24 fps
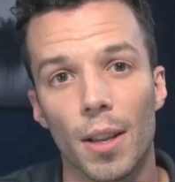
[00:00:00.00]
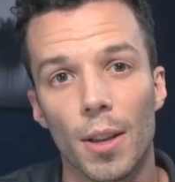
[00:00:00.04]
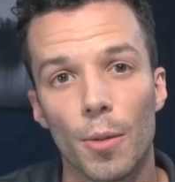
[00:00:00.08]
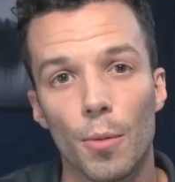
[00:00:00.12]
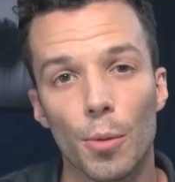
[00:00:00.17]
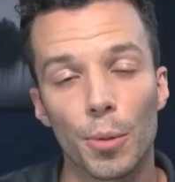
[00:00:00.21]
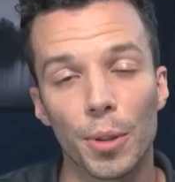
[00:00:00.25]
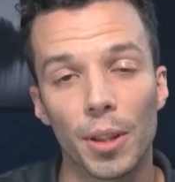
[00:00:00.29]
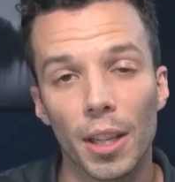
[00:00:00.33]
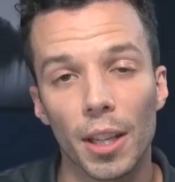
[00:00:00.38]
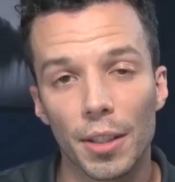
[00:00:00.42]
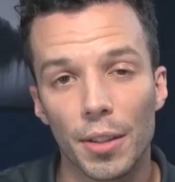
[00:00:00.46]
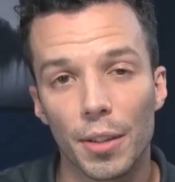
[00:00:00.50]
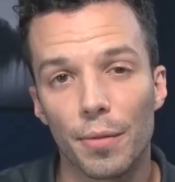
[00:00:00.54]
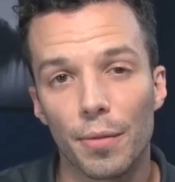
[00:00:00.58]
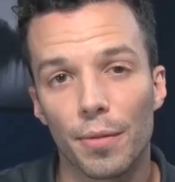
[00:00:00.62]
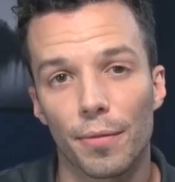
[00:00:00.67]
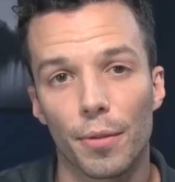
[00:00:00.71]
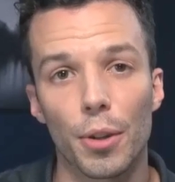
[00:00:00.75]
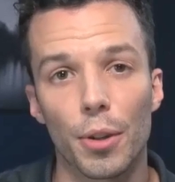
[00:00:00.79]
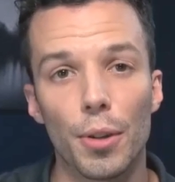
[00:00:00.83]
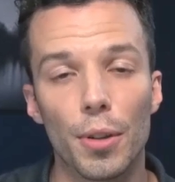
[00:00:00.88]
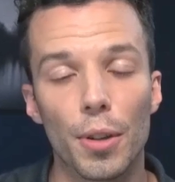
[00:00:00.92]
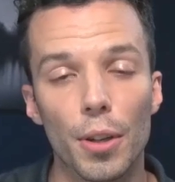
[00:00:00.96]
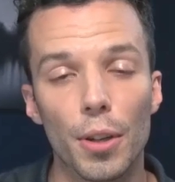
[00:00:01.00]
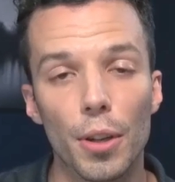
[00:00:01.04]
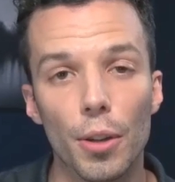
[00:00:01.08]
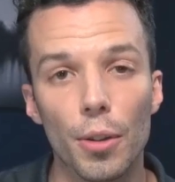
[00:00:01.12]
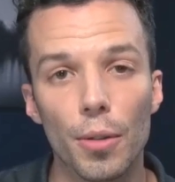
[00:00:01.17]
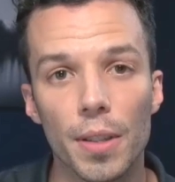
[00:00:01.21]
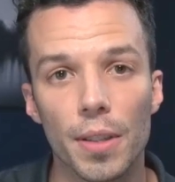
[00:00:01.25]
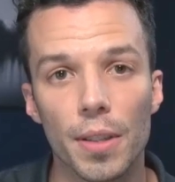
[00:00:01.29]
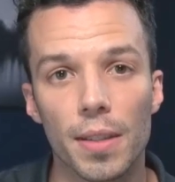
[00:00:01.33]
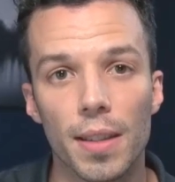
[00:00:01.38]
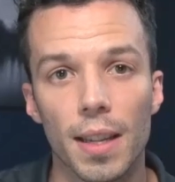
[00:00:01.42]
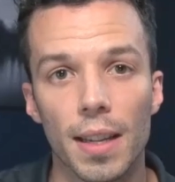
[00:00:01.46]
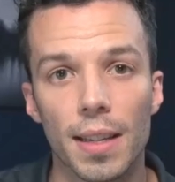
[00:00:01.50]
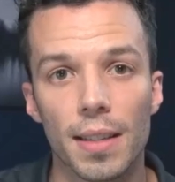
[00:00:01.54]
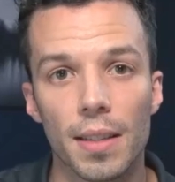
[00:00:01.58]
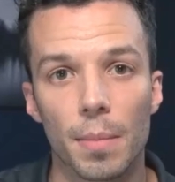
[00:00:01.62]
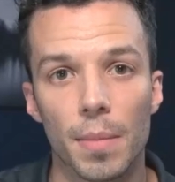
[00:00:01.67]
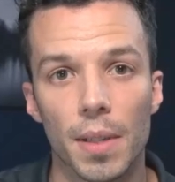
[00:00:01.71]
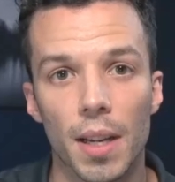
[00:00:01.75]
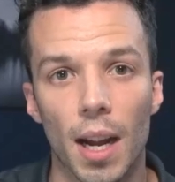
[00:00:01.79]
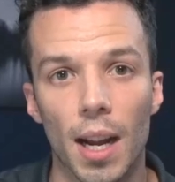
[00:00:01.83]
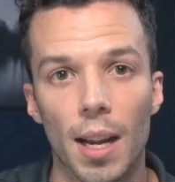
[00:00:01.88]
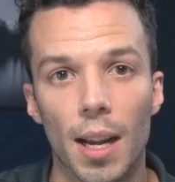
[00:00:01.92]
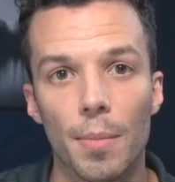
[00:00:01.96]
What we'd like for you to do is take some
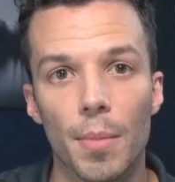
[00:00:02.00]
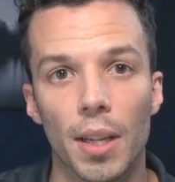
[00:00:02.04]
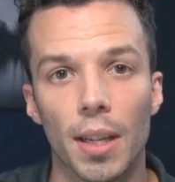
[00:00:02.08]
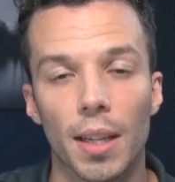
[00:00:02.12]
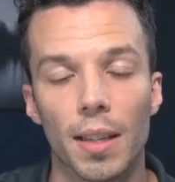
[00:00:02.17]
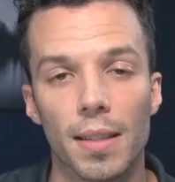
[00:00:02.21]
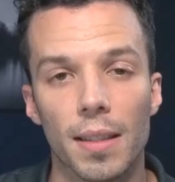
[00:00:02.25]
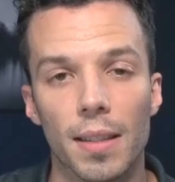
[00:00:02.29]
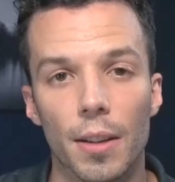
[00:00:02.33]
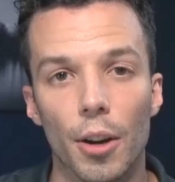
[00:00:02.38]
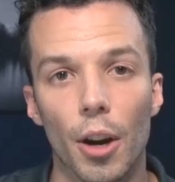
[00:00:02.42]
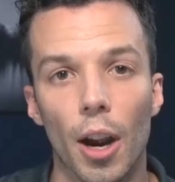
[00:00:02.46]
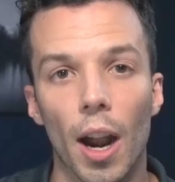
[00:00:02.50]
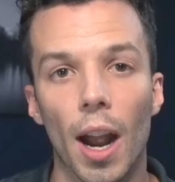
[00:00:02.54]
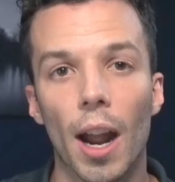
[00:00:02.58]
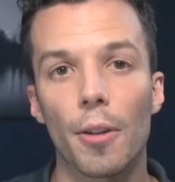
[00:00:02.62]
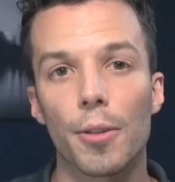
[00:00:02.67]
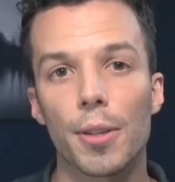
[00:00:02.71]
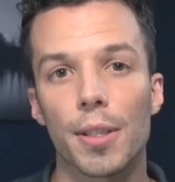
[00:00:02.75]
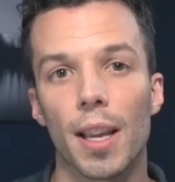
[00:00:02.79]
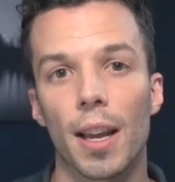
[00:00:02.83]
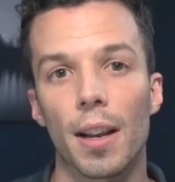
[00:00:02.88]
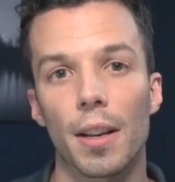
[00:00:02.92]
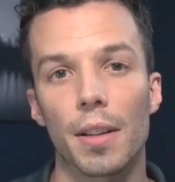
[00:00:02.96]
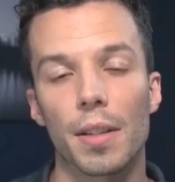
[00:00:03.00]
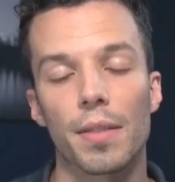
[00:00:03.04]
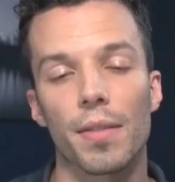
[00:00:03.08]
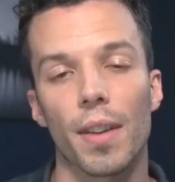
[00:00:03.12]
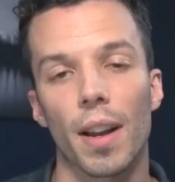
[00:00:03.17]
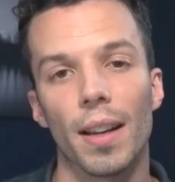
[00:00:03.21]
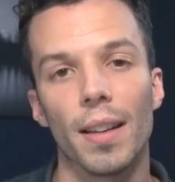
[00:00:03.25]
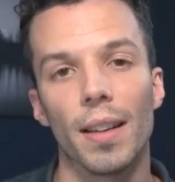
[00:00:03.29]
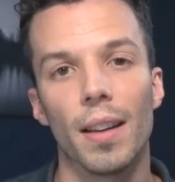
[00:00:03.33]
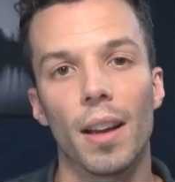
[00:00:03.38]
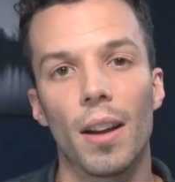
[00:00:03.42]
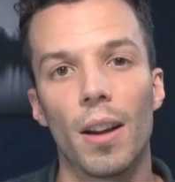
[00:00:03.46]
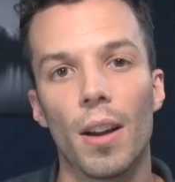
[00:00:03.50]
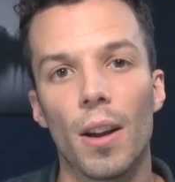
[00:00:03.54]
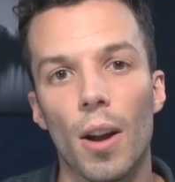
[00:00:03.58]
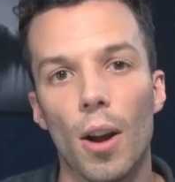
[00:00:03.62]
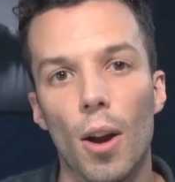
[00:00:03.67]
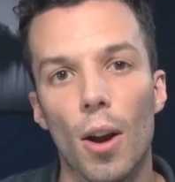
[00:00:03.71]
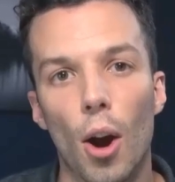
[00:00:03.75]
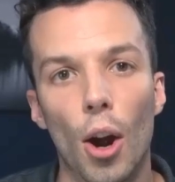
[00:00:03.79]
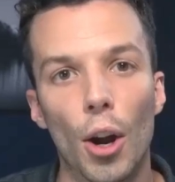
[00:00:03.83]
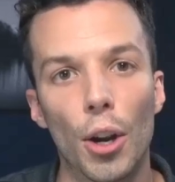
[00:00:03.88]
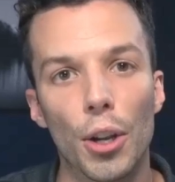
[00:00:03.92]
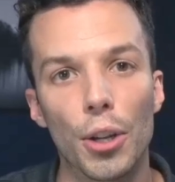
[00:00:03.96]
time and consider how satisfied
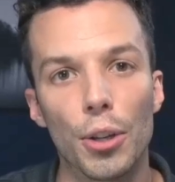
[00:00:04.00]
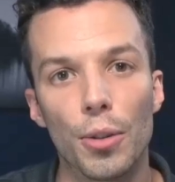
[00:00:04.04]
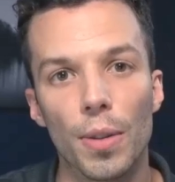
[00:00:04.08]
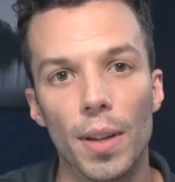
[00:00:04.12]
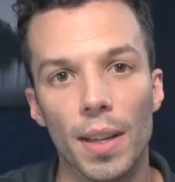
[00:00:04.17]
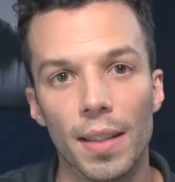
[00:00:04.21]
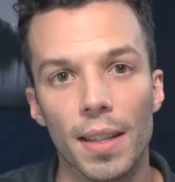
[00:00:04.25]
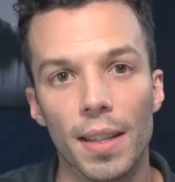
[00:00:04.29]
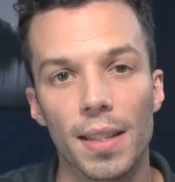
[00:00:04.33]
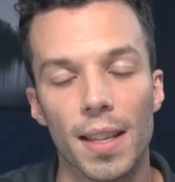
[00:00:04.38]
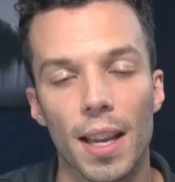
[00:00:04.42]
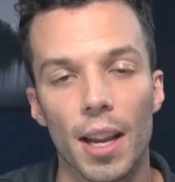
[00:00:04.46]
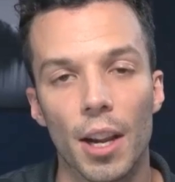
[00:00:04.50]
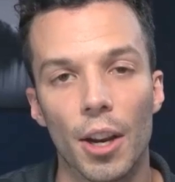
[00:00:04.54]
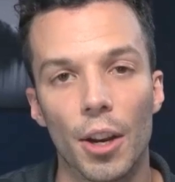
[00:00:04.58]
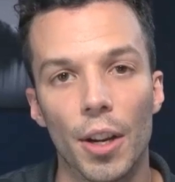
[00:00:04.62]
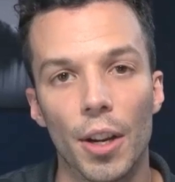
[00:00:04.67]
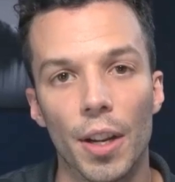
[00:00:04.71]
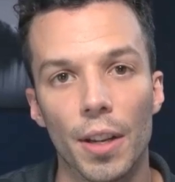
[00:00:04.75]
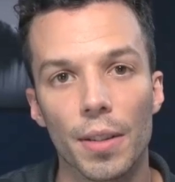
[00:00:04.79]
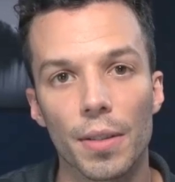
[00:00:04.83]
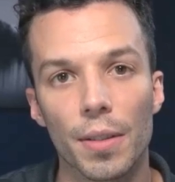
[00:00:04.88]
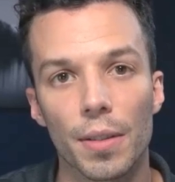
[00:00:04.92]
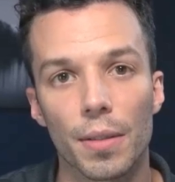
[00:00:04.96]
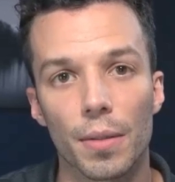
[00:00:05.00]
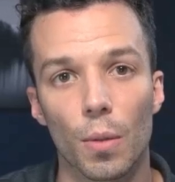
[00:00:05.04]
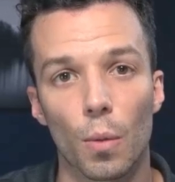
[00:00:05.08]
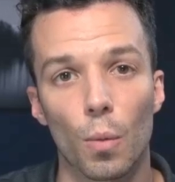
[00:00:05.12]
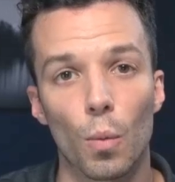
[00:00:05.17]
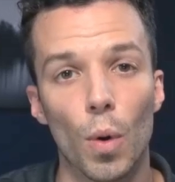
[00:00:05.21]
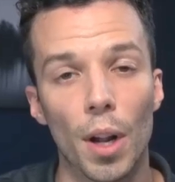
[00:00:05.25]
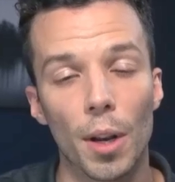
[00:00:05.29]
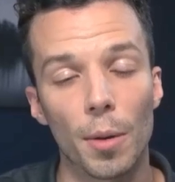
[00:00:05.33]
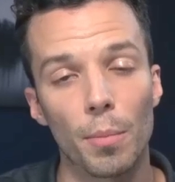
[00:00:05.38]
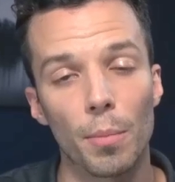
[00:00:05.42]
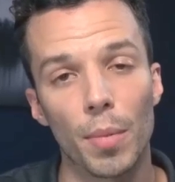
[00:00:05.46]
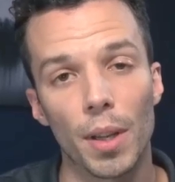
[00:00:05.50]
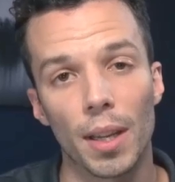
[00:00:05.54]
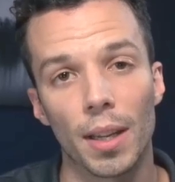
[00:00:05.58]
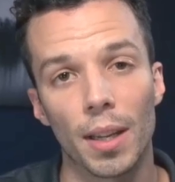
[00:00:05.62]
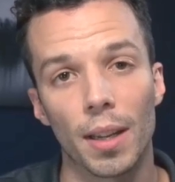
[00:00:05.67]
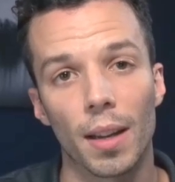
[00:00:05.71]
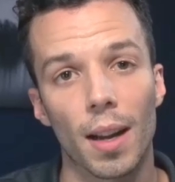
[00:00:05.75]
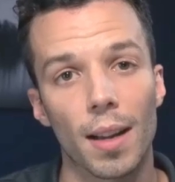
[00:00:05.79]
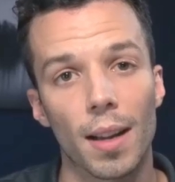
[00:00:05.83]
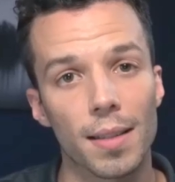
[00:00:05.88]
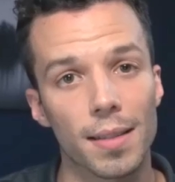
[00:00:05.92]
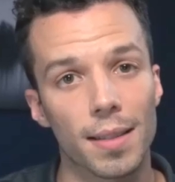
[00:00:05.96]
are you in these areas, 1
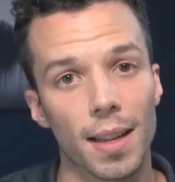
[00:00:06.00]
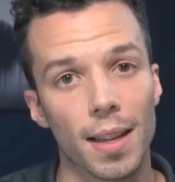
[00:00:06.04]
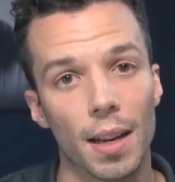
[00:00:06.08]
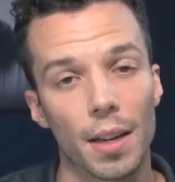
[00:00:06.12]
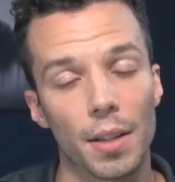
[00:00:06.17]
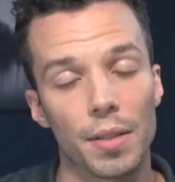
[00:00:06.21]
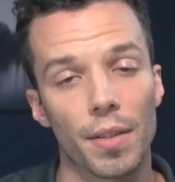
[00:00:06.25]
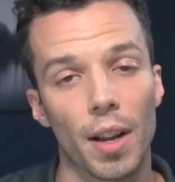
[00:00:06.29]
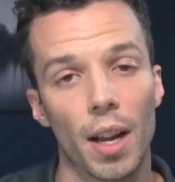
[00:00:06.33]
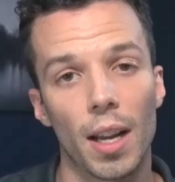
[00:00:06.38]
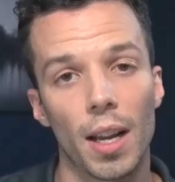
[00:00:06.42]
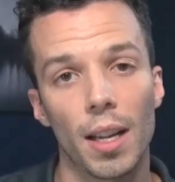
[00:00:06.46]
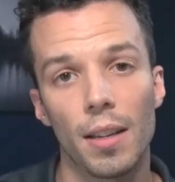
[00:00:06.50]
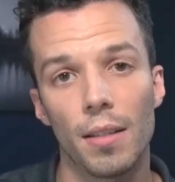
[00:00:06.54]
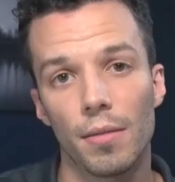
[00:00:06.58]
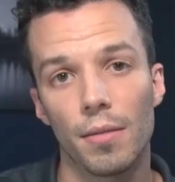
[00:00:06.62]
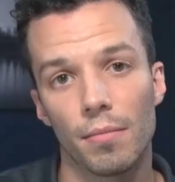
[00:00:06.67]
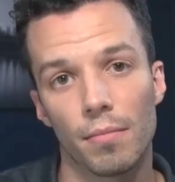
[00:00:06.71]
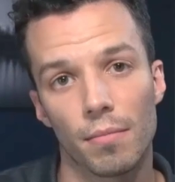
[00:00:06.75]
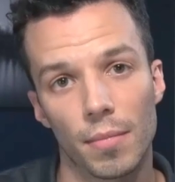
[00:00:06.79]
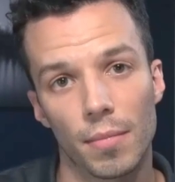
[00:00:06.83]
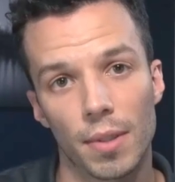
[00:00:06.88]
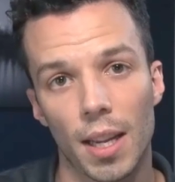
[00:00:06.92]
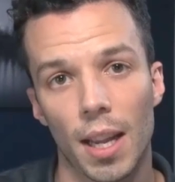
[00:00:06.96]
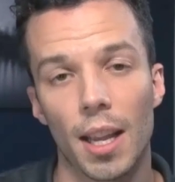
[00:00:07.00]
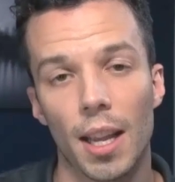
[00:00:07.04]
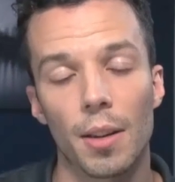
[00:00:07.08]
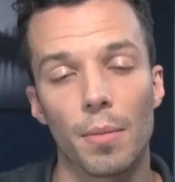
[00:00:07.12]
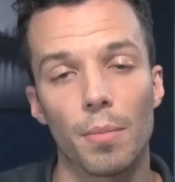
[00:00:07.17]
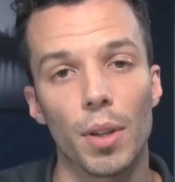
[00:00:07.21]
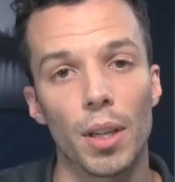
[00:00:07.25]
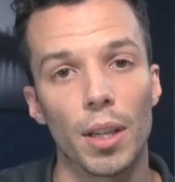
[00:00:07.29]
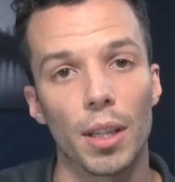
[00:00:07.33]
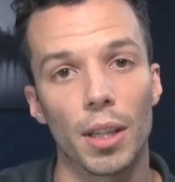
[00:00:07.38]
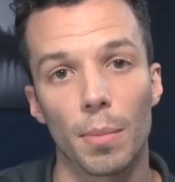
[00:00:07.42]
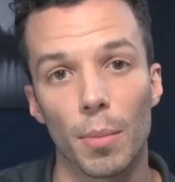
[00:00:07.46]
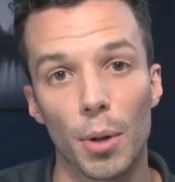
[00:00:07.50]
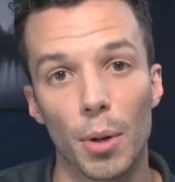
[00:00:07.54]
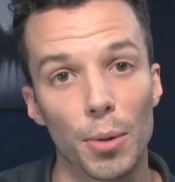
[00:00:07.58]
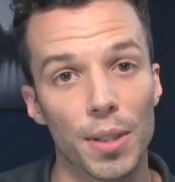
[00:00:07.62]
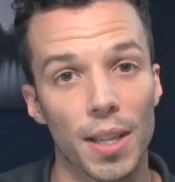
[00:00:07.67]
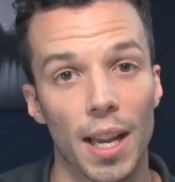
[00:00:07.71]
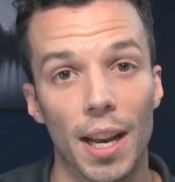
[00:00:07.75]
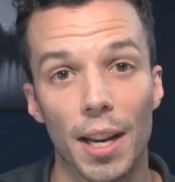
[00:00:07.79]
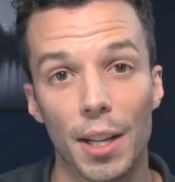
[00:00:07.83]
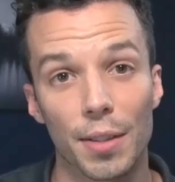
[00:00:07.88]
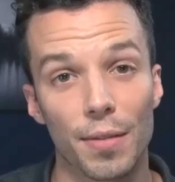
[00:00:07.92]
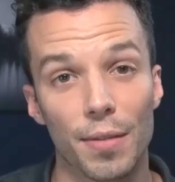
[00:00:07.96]
being unsatisfied, 10 being the most
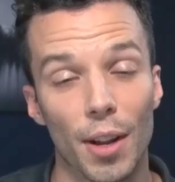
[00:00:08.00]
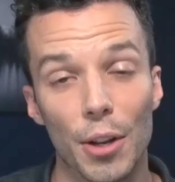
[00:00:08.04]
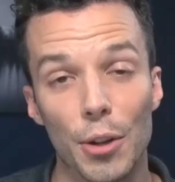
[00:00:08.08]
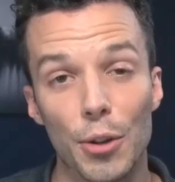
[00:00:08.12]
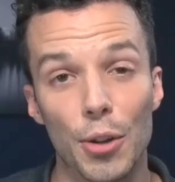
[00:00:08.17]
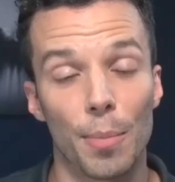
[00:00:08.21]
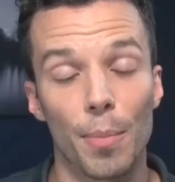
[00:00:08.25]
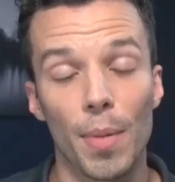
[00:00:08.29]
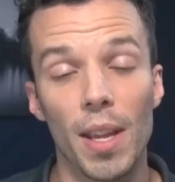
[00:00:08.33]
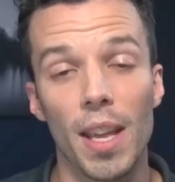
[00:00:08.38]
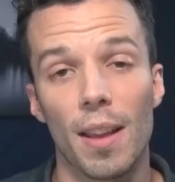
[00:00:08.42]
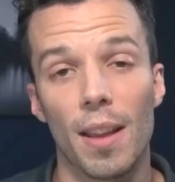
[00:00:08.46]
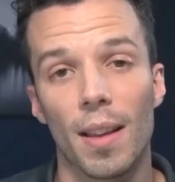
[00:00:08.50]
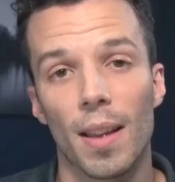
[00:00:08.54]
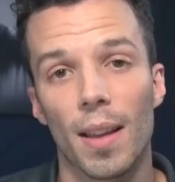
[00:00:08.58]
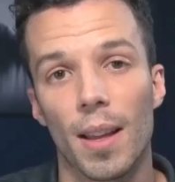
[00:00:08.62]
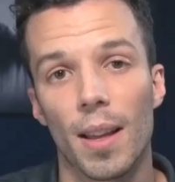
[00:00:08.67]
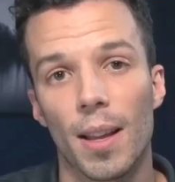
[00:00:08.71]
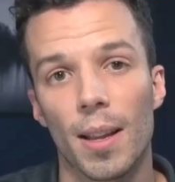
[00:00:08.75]
satisfied you can be.